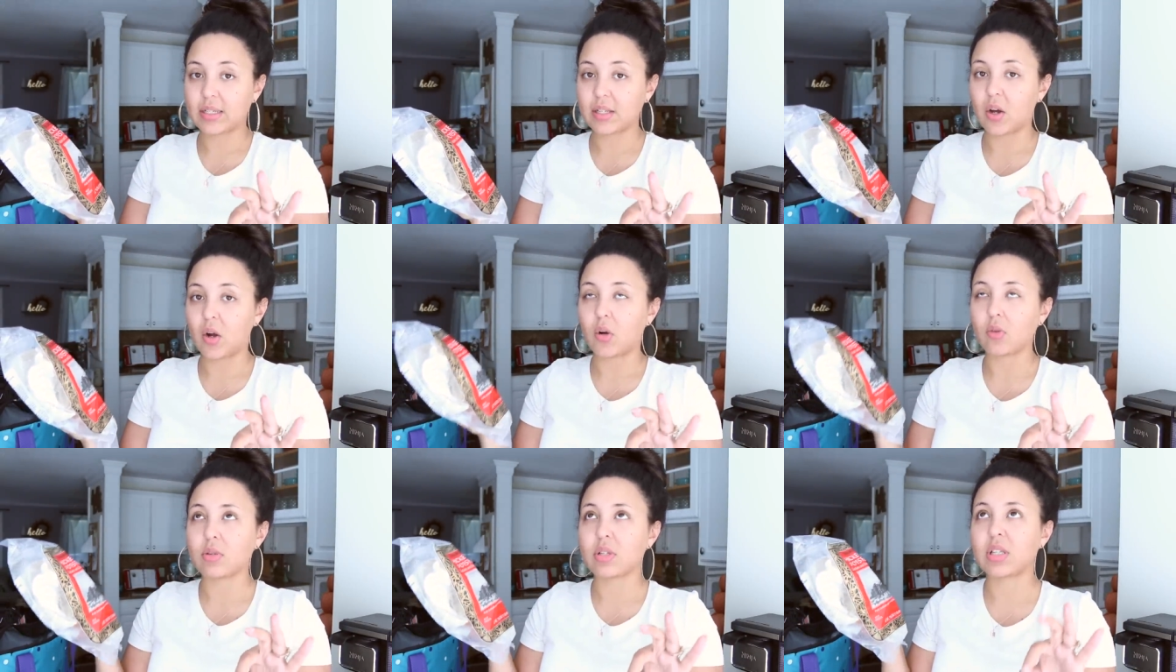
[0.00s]

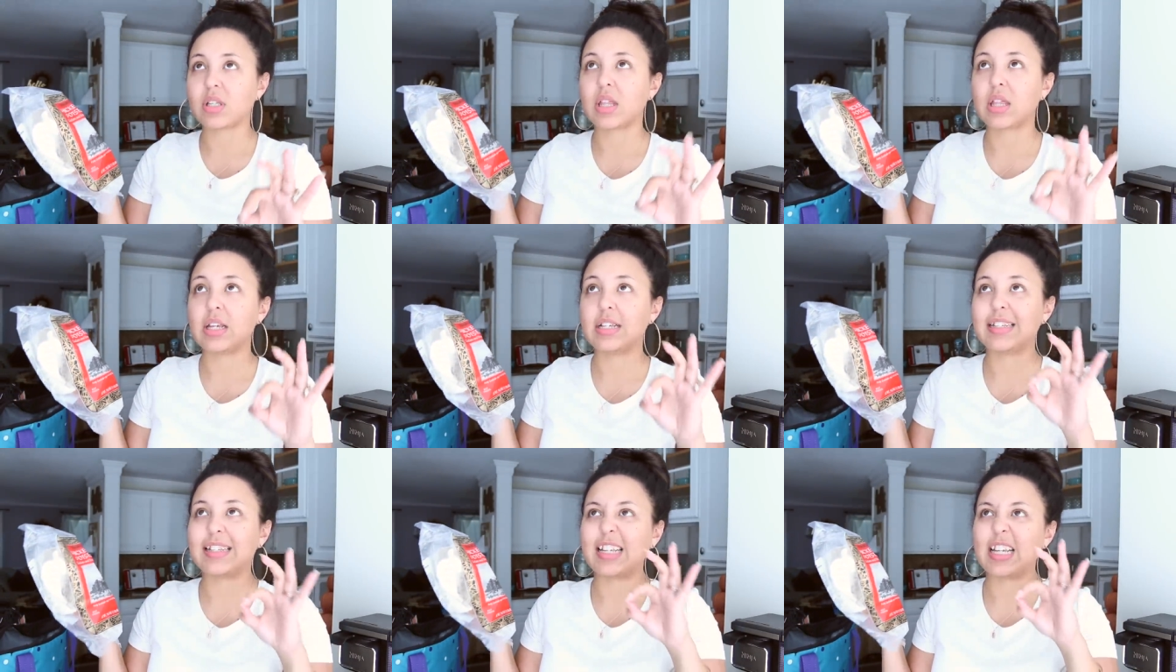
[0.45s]
sauce.
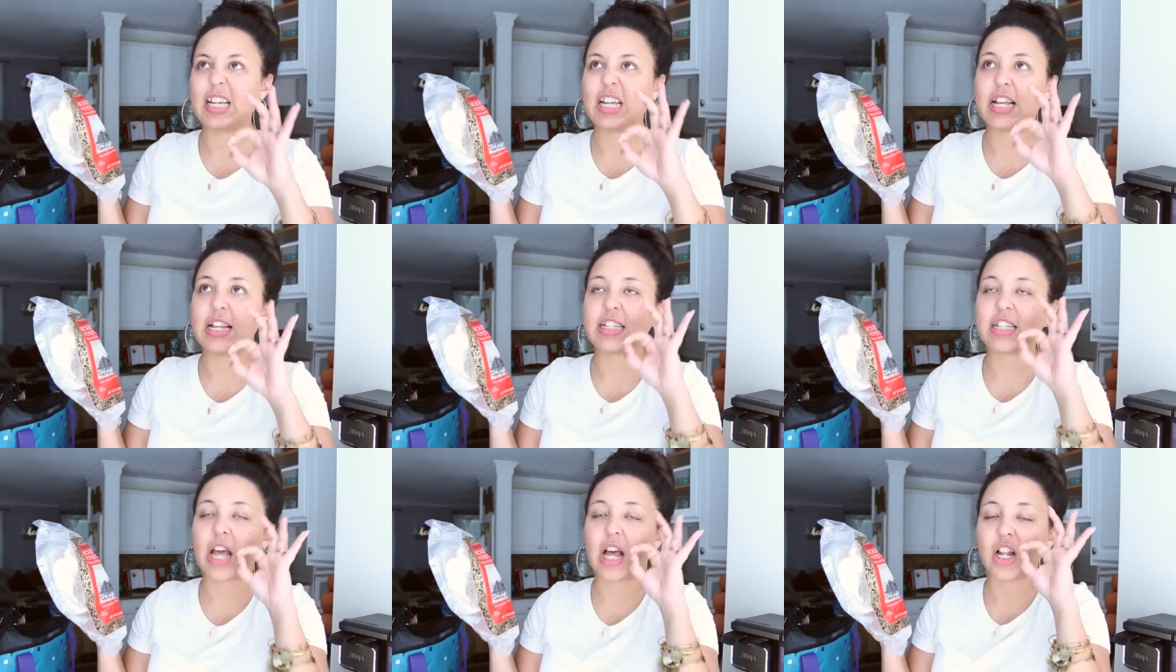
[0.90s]
This
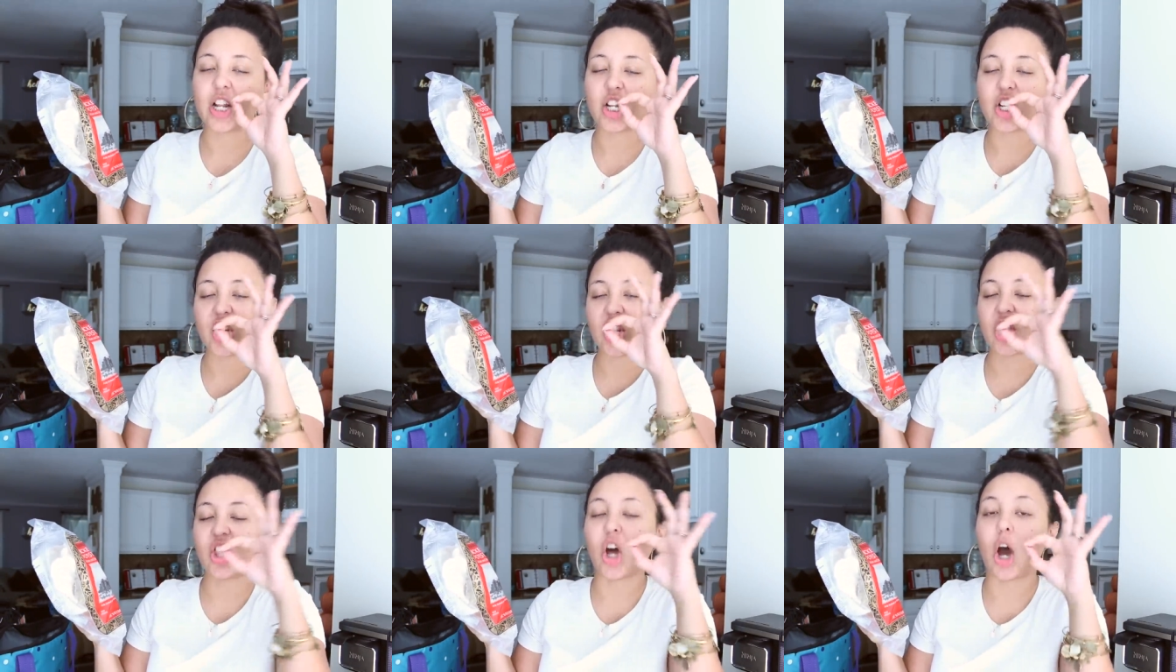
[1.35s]
is
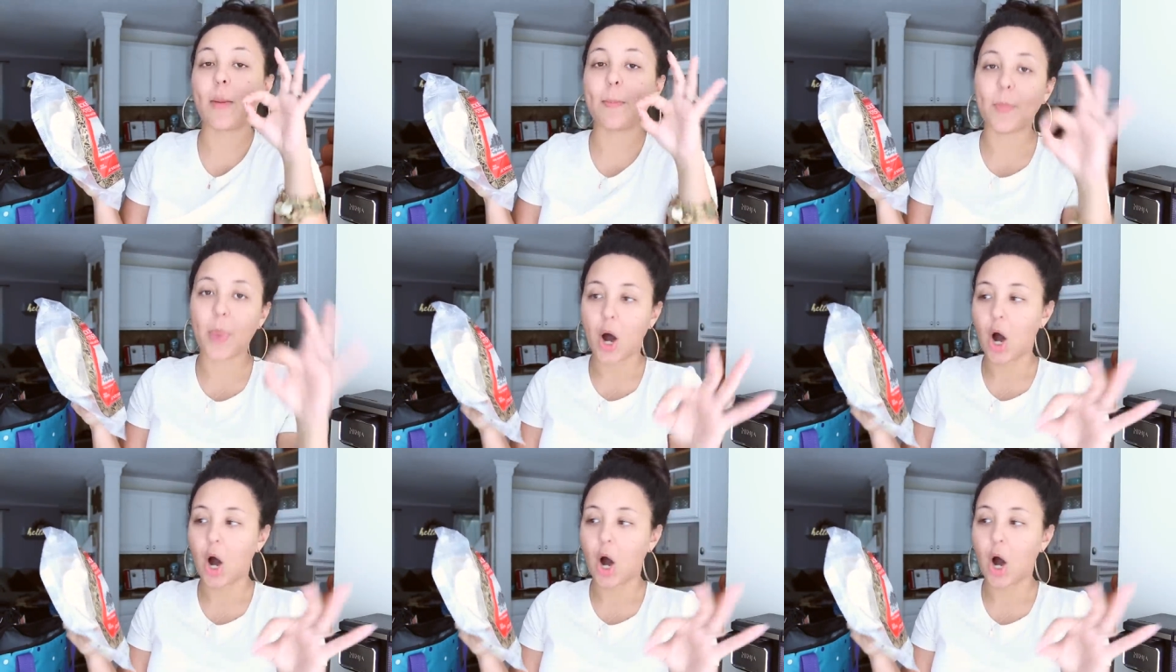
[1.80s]
the